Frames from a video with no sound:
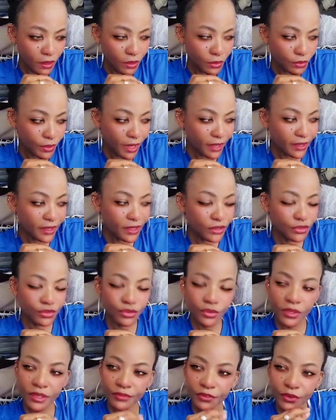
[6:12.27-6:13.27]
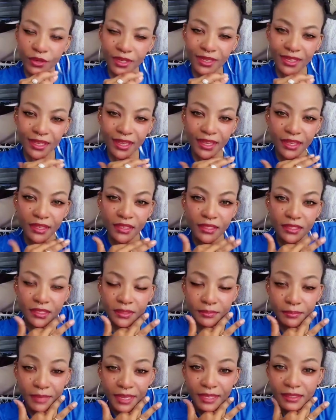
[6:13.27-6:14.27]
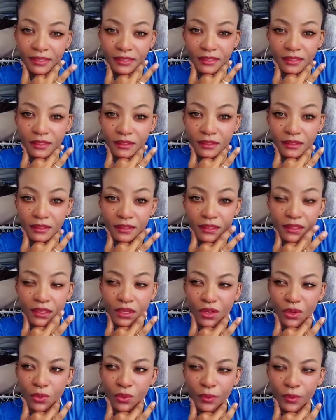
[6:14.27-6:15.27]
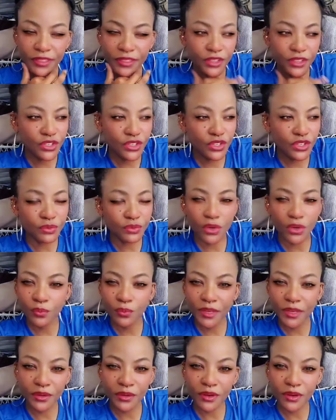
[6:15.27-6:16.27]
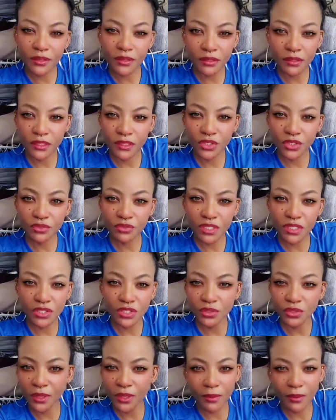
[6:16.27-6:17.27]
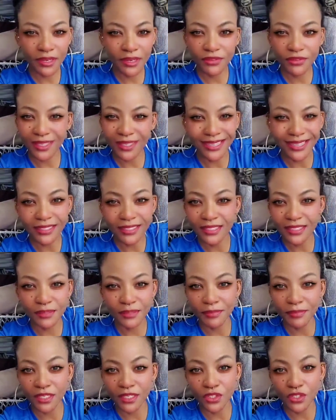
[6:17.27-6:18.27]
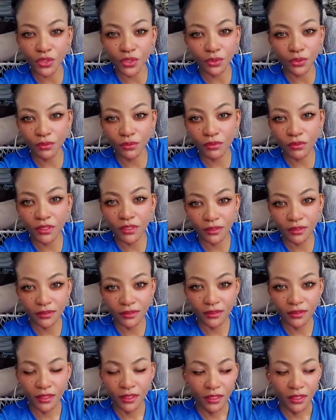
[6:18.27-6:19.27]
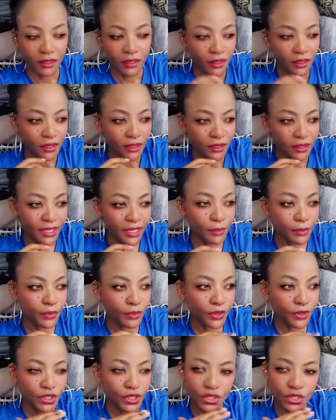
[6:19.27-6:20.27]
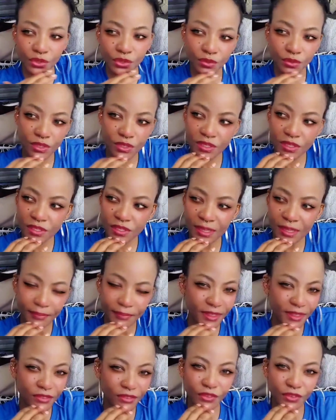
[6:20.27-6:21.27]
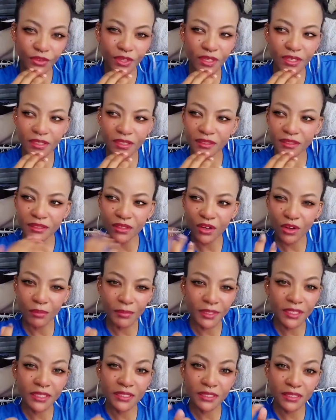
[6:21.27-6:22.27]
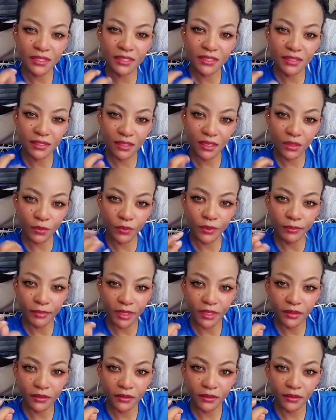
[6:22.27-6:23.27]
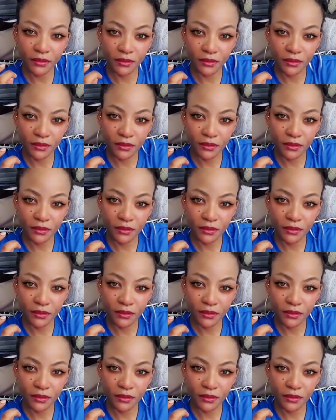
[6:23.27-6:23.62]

really and truly very careless men when they're just roaming around these streets doing whatever careless men do, they produce something very ominous in women.